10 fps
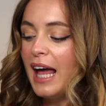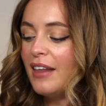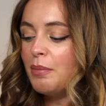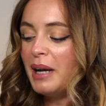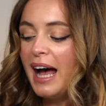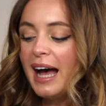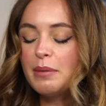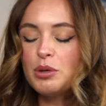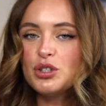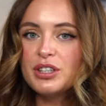At the minute,
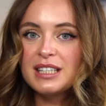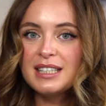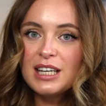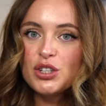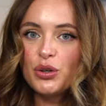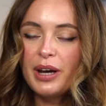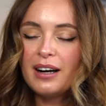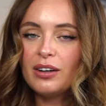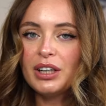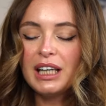I'm using this Gisou
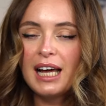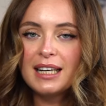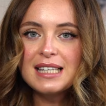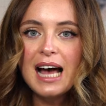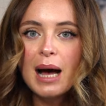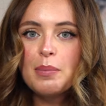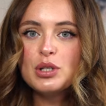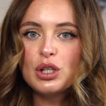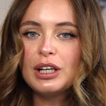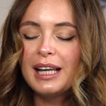hair oil and it's
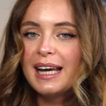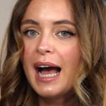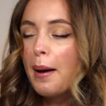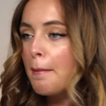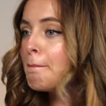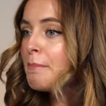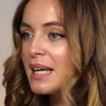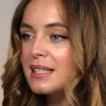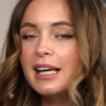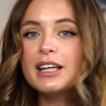absolutely
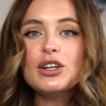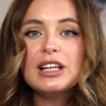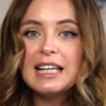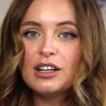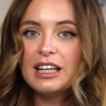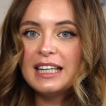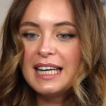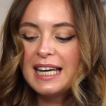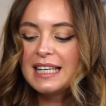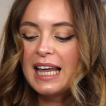amazing. You literally
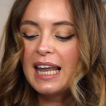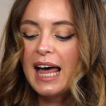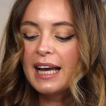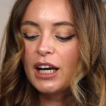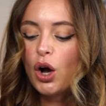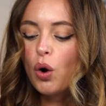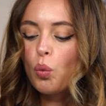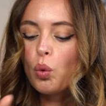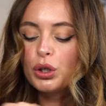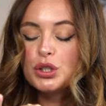need like
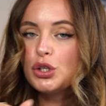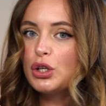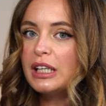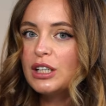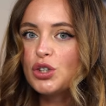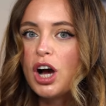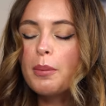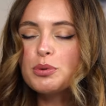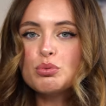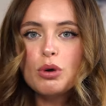one, two little
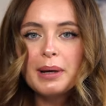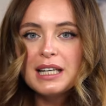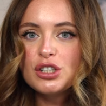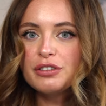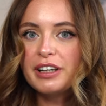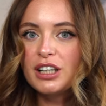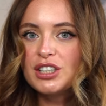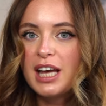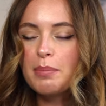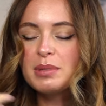drops, rub it into your
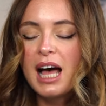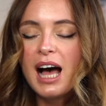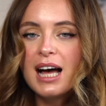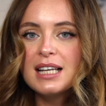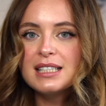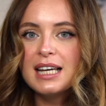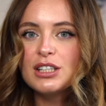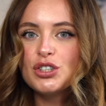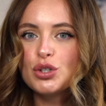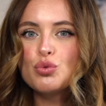fingertips and
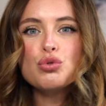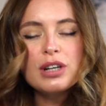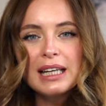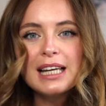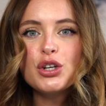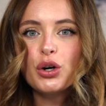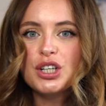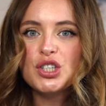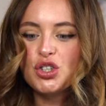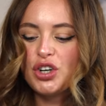it just really
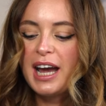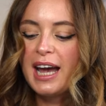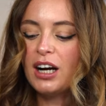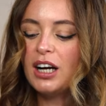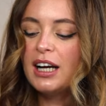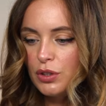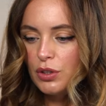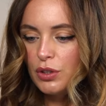nourishes your hair.